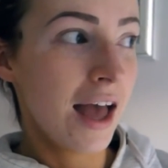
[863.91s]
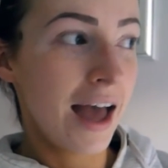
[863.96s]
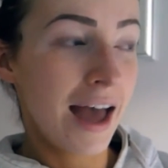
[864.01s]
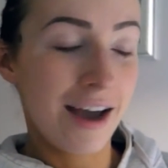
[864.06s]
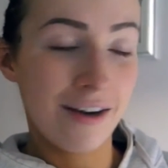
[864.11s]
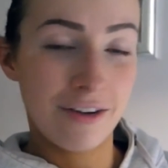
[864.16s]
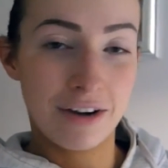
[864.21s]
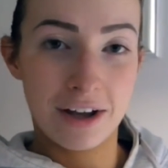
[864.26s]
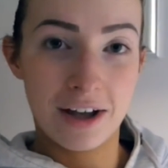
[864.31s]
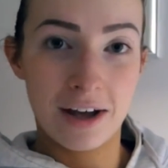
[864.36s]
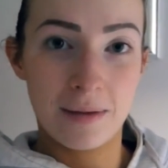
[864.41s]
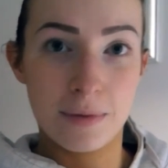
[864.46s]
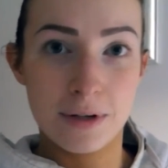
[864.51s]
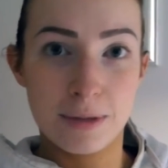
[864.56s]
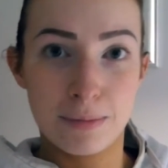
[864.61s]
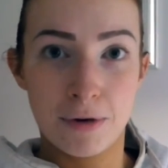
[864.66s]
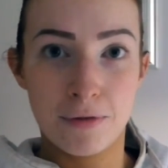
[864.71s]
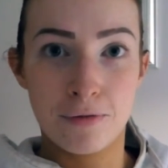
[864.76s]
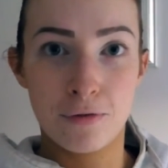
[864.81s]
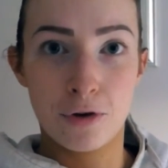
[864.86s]
airing cupboard
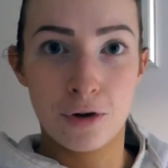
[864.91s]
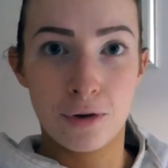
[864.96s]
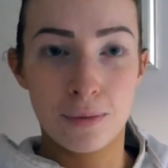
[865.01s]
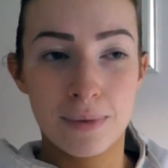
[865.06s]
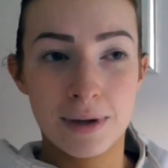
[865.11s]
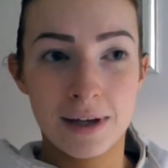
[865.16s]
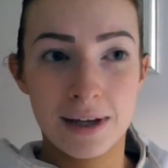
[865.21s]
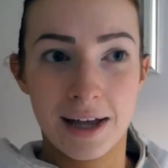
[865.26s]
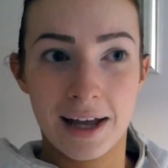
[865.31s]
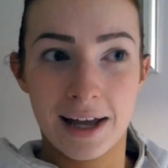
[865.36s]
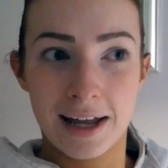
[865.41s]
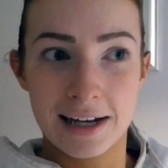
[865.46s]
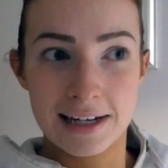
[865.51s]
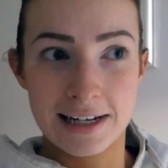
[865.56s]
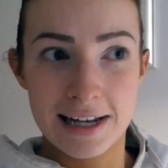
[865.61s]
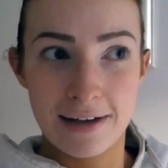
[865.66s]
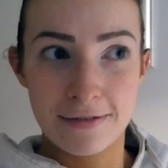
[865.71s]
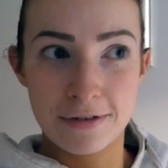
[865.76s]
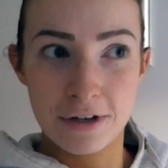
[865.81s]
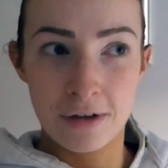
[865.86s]
in my room
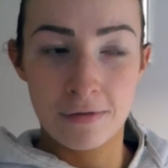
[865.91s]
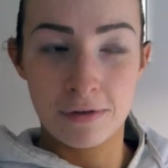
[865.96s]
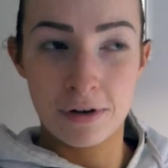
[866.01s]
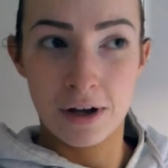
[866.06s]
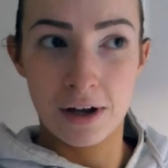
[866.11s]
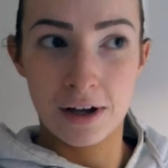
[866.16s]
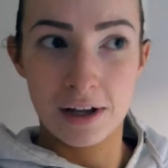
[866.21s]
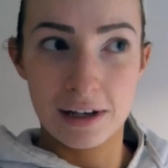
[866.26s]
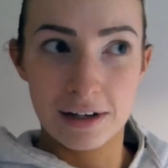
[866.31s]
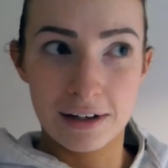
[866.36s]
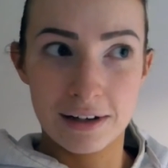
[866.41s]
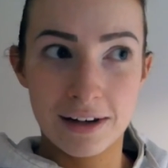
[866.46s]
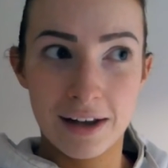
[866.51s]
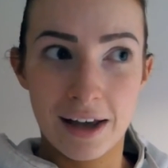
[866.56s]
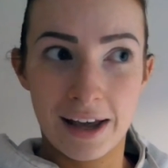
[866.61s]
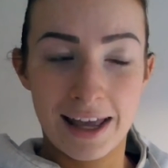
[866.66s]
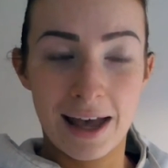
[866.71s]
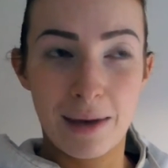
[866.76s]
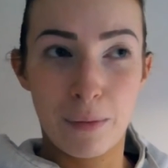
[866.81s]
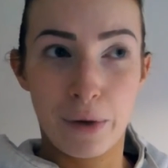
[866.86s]
and left it overnight, and
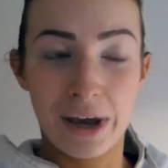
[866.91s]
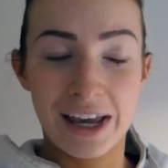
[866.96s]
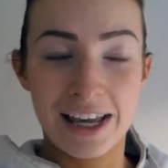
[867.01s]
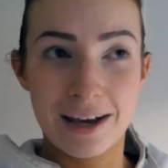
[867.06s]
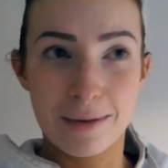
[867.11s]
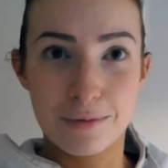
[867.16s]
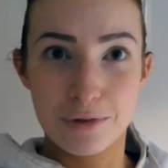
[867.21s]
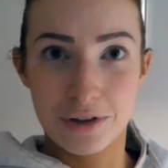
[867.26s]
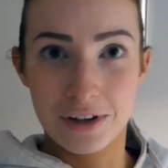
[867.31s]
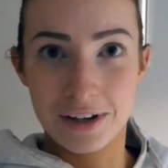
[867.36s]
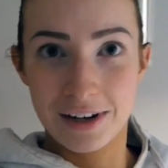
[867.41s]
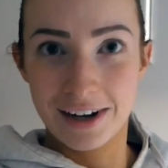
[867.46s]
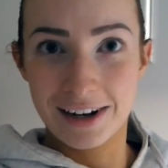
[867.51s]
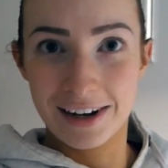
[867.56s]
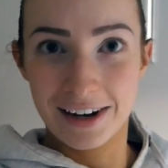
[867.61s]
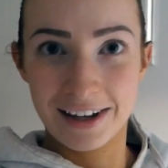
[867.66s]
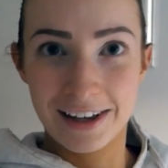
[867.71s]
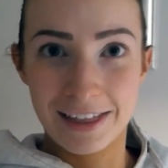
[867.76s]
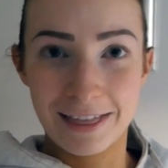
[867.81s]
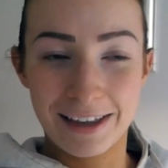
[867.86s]
I kept waking up during the
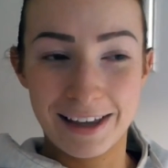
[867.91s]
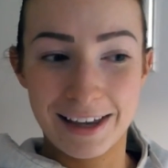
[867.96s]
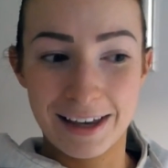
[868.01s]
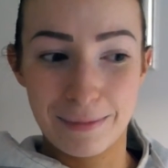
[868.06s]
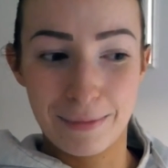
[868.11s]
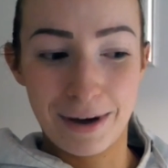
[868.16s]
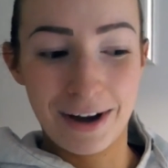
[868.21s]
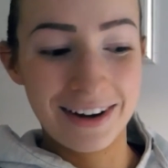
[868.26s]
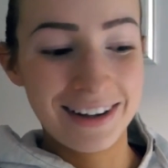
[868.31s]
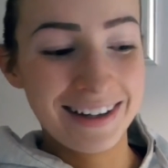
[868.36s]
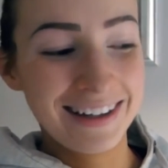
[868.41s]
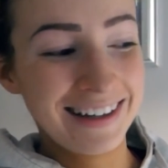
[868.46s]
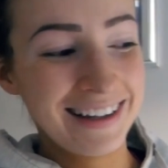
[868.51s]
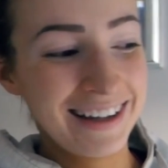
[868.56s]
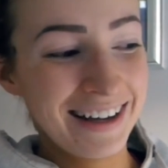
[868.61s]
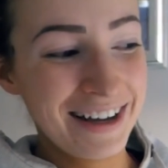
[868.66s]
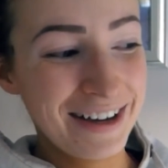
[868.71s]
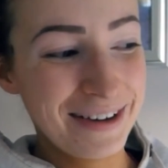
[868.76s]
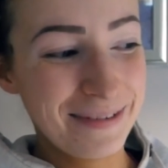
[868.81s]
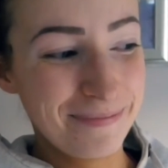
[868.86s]
night like thinking about
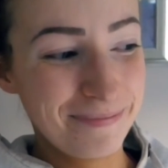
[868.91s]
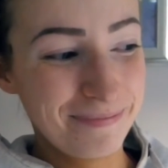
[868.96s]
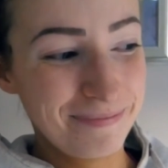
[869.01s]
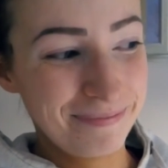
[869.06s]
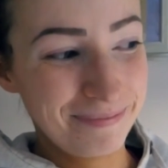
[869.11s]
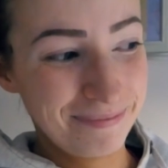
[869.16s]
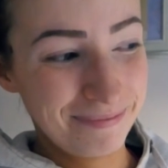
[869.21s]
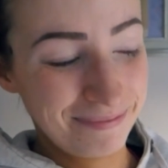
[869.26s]
it.